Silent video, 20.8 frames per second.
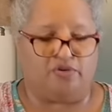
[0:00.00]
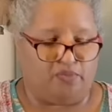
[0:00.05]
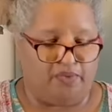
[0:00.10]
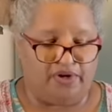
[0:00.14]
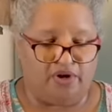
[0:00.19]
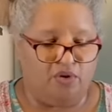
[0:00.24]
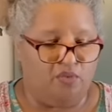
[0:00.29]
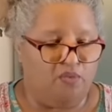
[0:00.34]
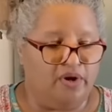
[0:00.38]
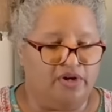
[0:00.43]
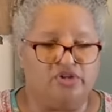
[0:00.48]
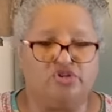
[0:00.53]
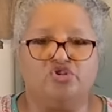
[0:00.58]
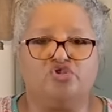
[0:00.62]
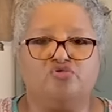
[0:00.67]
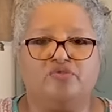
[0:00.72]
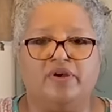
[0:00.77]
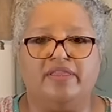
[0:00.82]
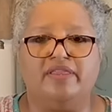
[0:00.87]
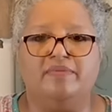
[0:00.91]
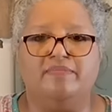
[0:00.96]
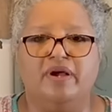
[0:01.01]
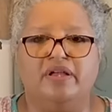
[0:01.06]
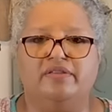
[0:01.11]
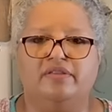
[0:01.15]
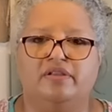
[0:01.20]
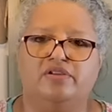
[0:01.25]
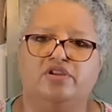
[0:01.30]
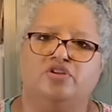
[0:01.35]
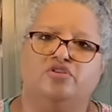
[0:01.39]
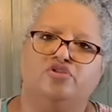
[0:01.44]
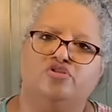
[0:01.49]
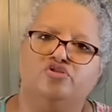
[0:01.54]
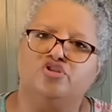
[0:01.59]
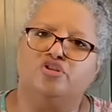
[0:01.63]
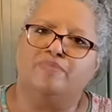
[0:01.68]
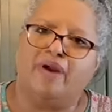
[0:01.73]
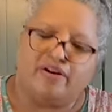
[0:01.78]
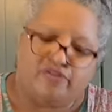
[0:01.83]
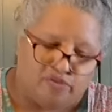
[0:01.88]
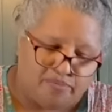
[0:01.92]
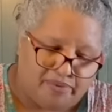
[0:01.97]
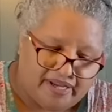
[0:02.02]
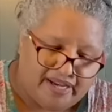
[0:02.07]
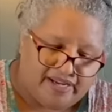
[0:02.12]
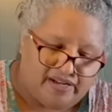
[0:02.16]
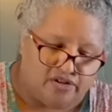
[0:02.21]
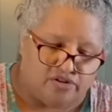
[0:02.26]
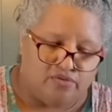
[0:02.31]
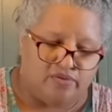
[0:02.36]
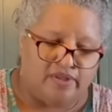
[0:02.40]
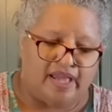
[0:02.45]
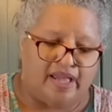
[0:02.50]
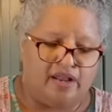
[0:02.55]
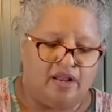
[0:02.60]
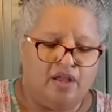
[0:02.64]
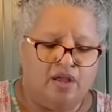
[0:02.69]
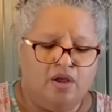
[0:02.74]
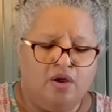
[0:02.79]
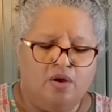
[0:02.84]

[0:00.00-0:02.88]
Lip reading: We don't want to shred them, use the microplane and do that.